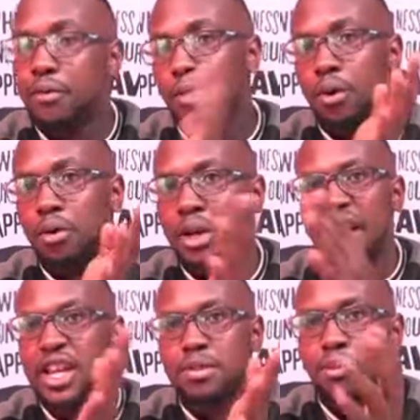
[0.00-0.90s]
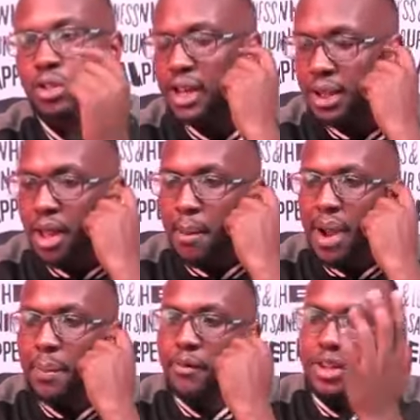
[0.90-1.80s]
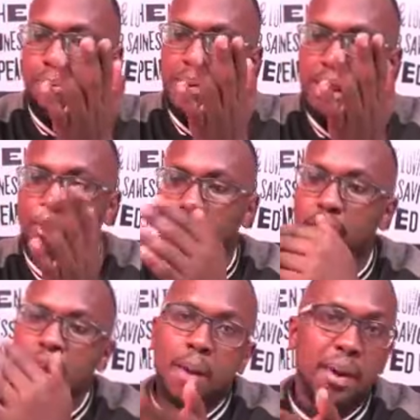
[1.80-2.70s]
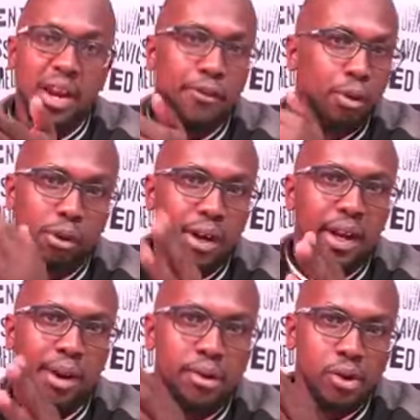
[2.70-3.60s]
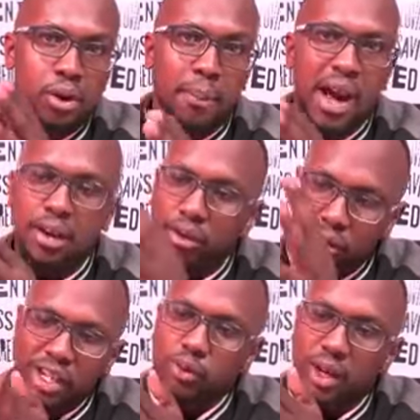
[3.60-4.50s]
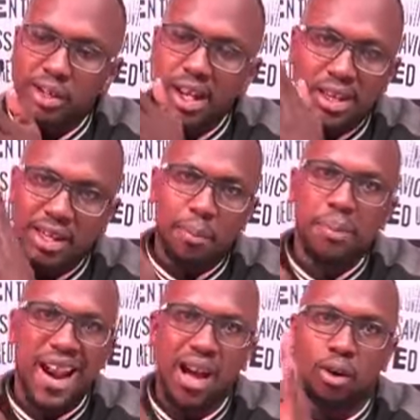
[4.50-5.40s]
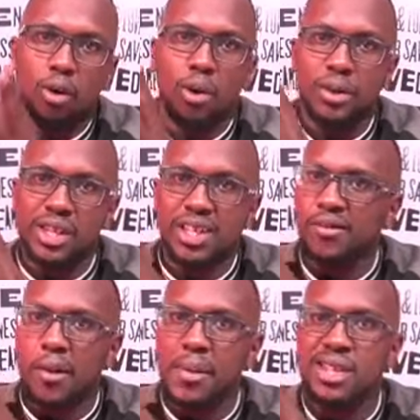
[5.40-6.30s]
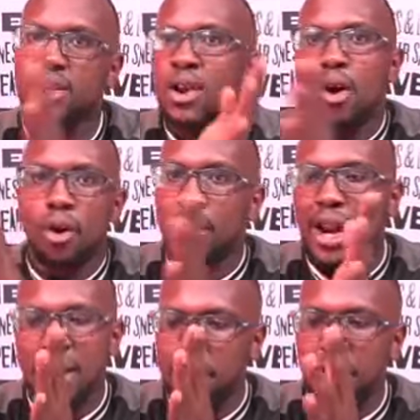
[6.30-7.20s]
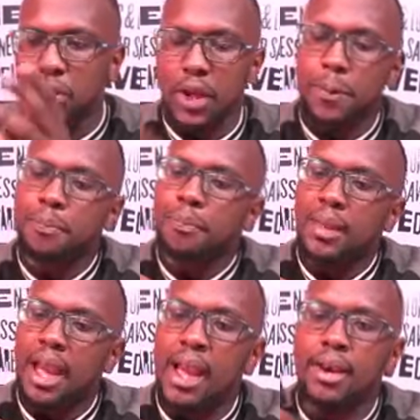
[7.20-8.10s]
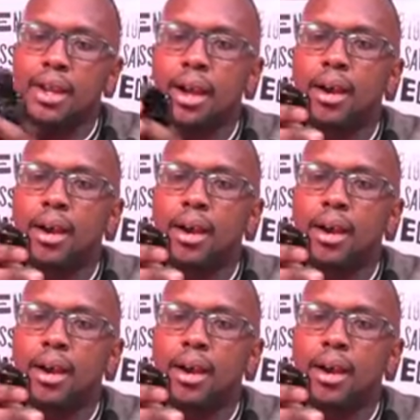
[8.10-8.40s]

For ladies mostly might prefer the pink gold, but if you're a man, you just want either the black or the silver mist or an in between, and